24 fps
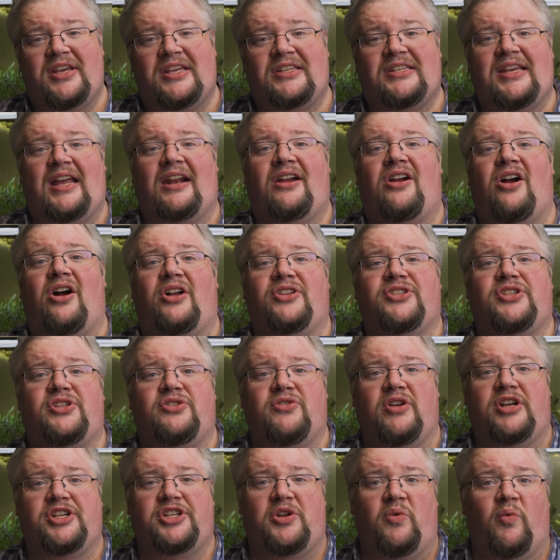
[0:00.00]
is at a
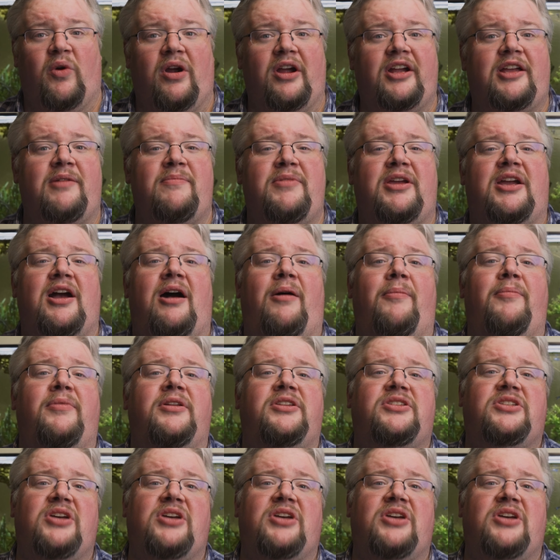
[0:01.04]
concentration where it can become